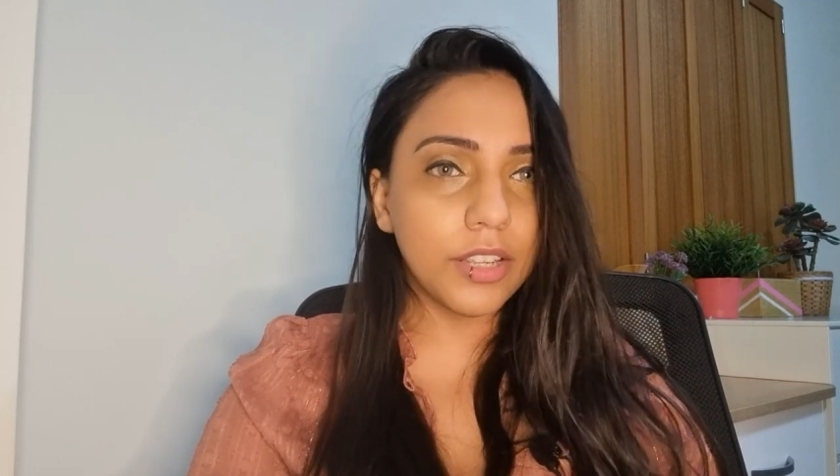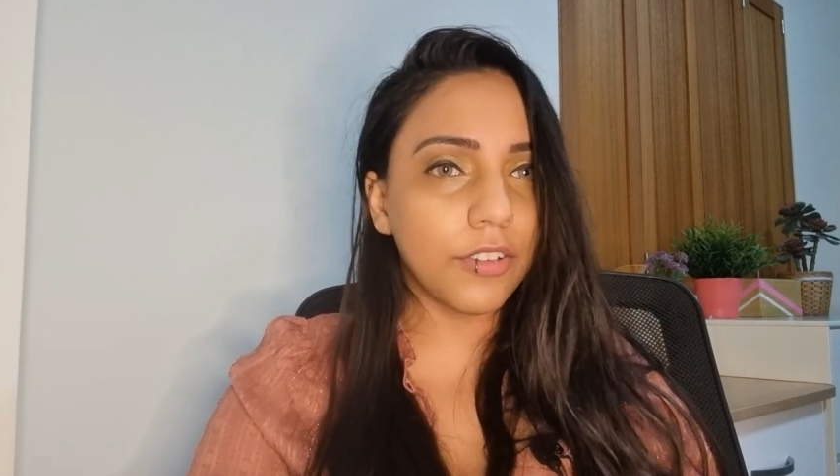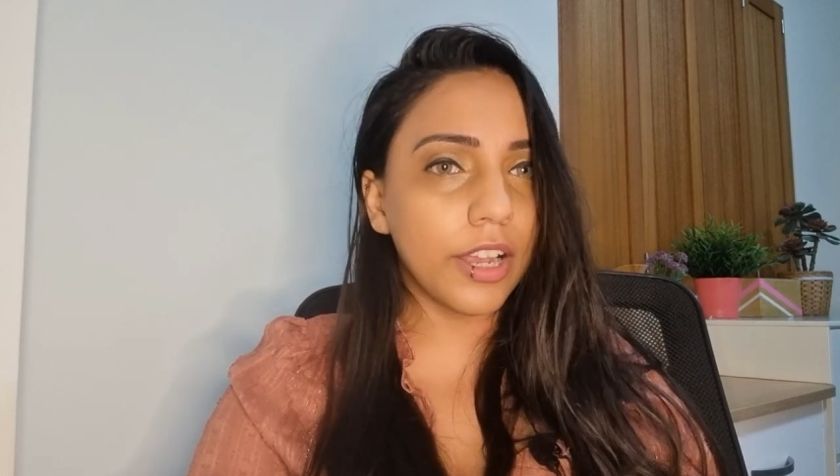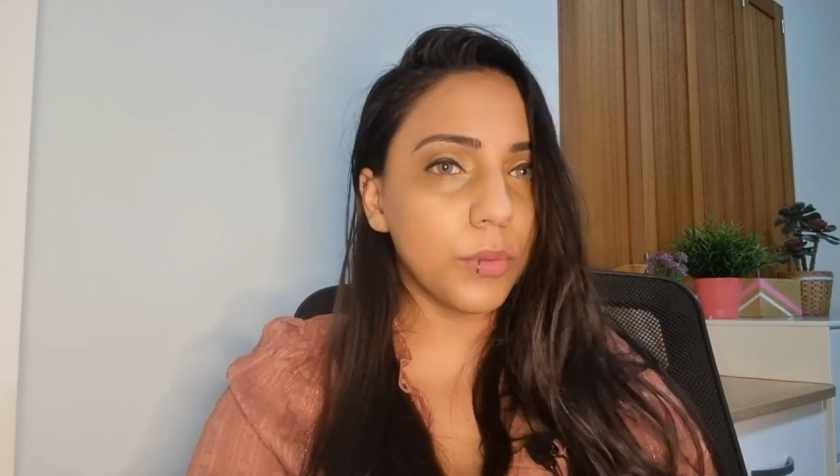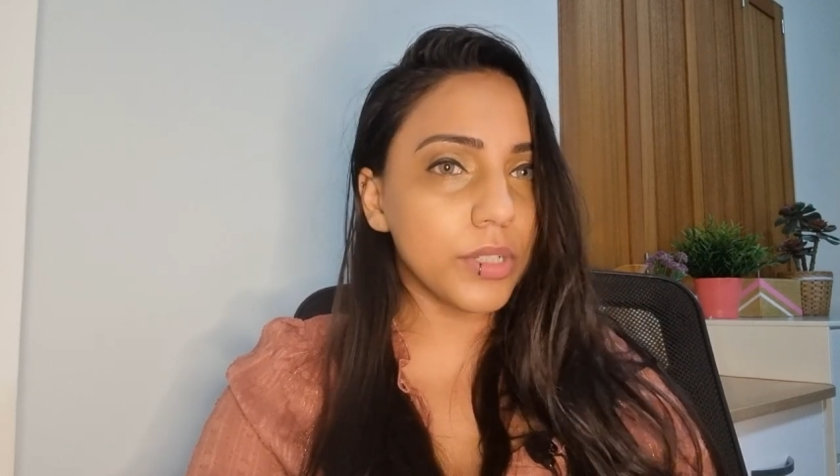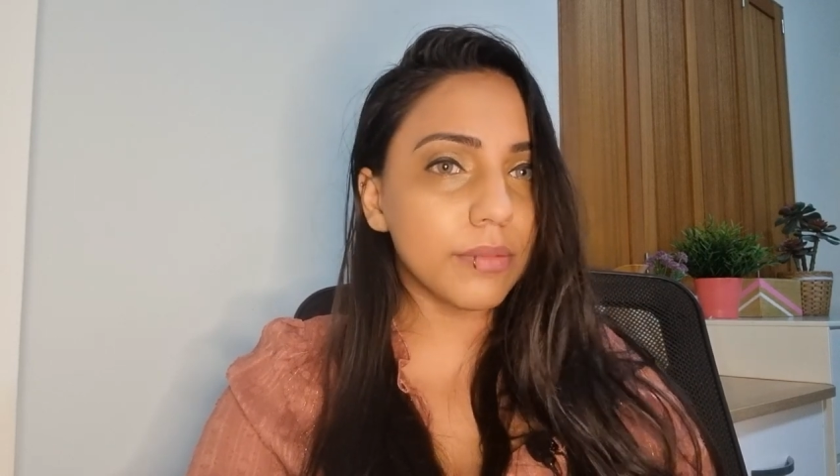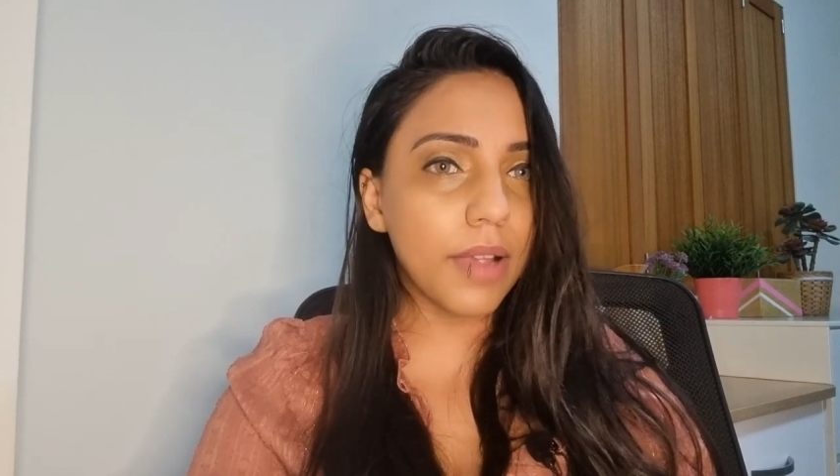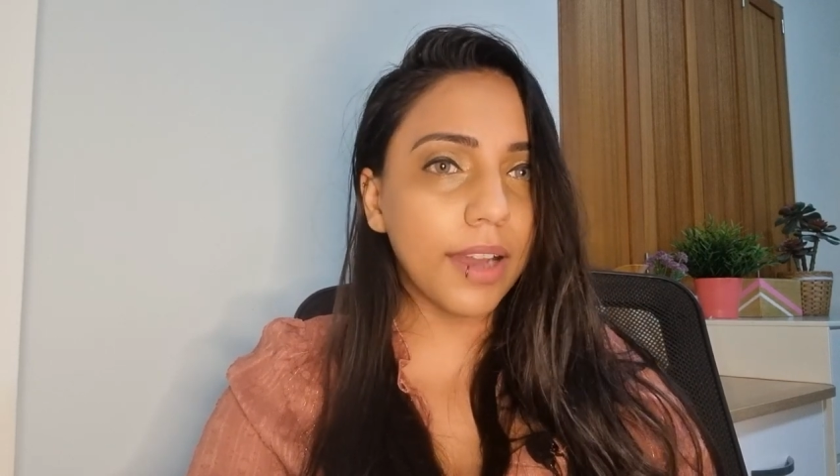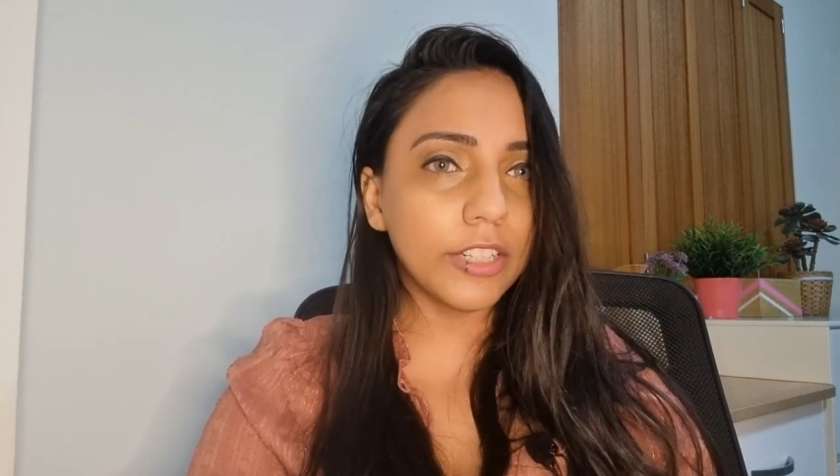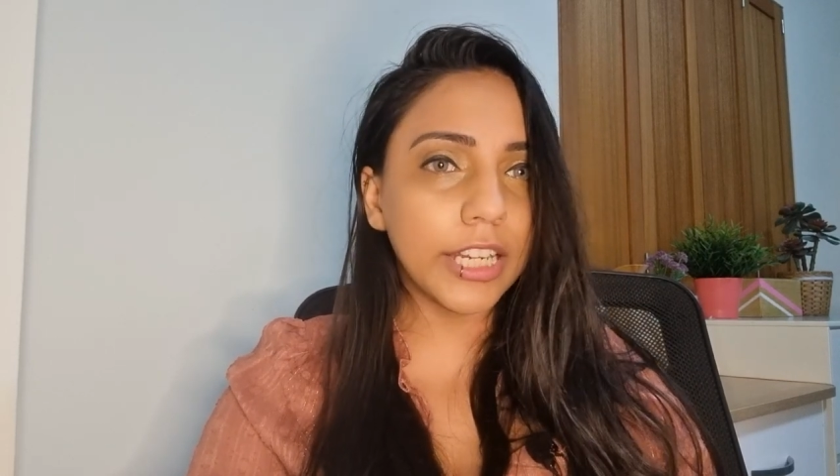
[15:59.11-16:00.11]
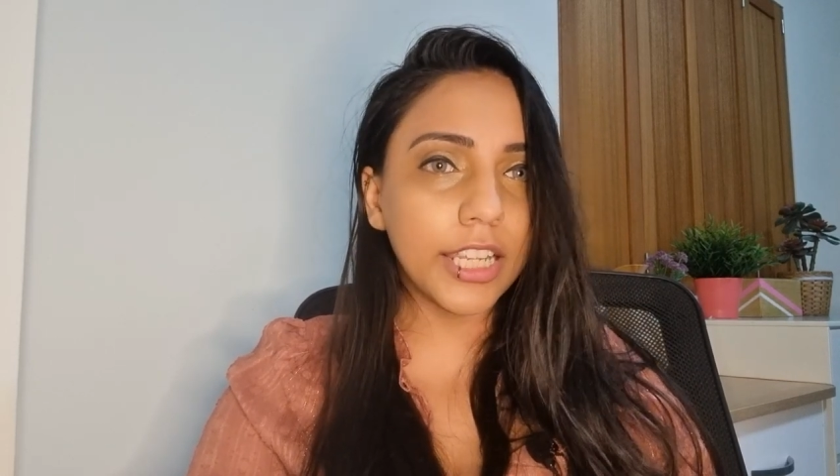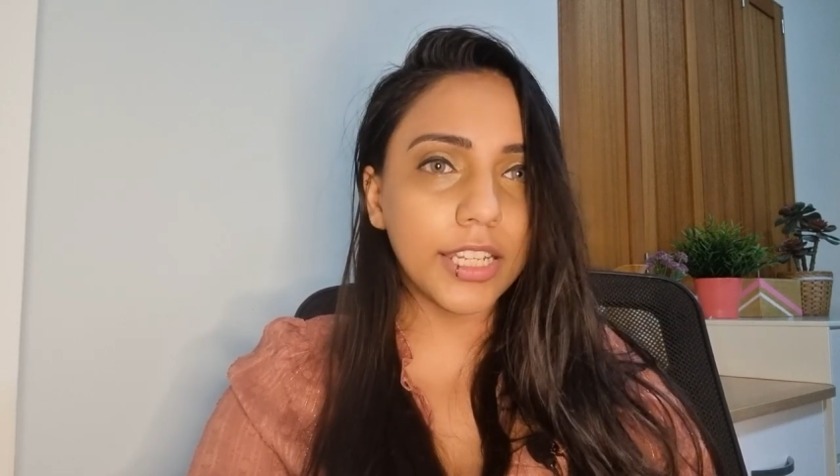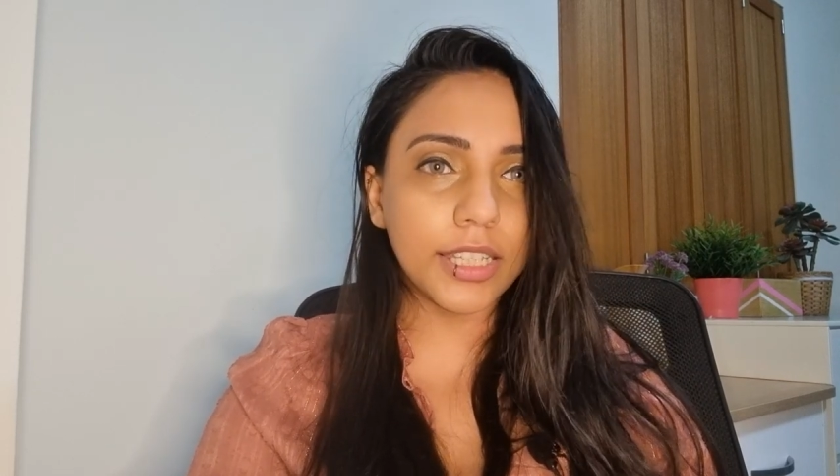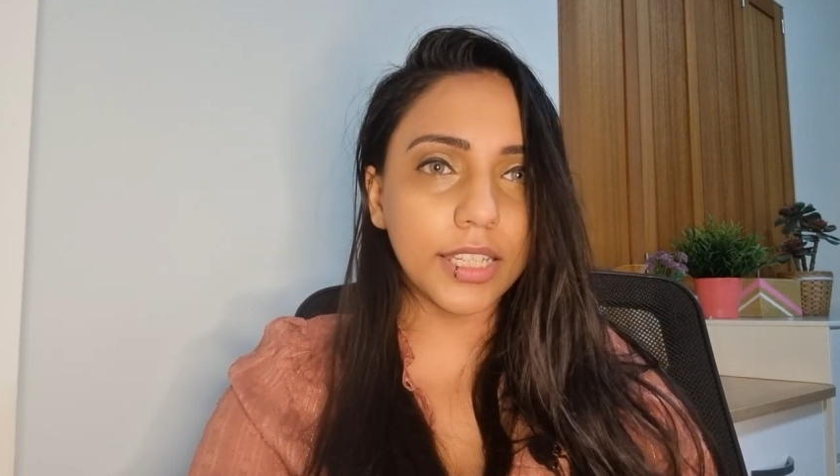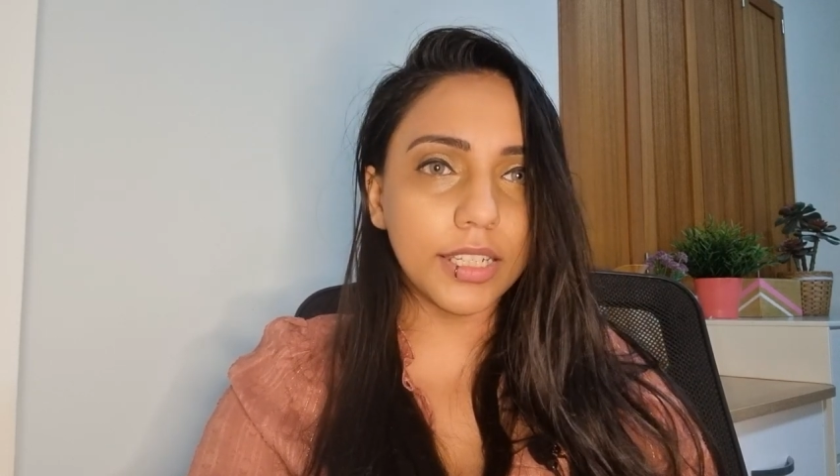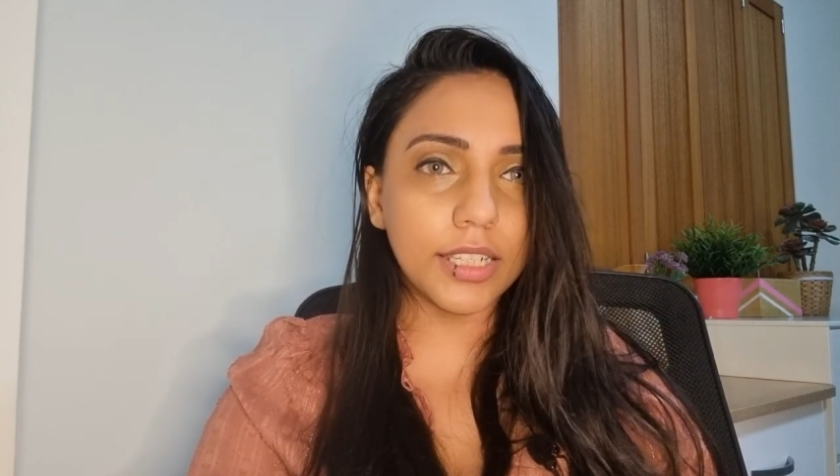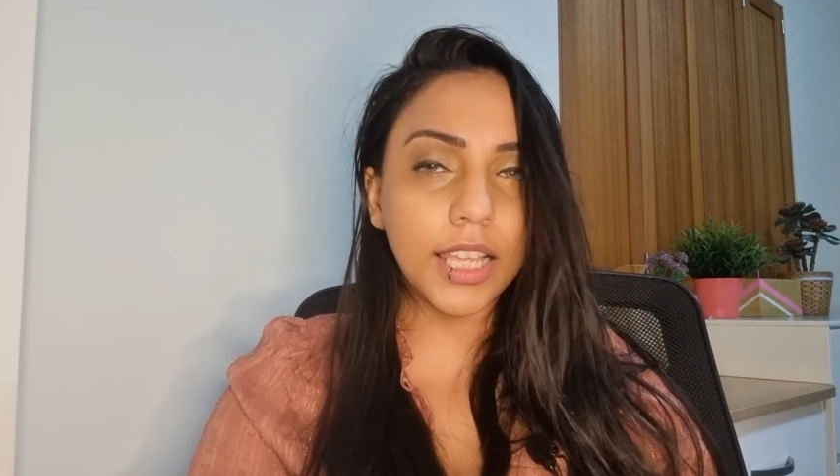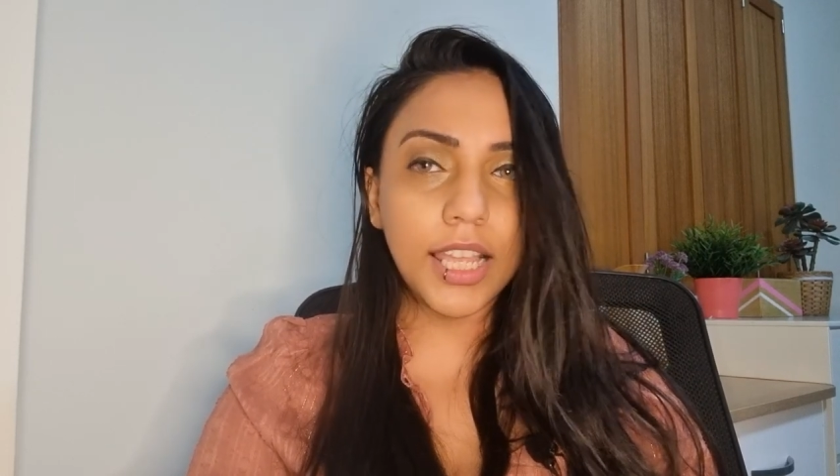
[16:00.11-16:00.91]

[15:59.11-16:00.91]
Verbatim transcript: if I was married. And then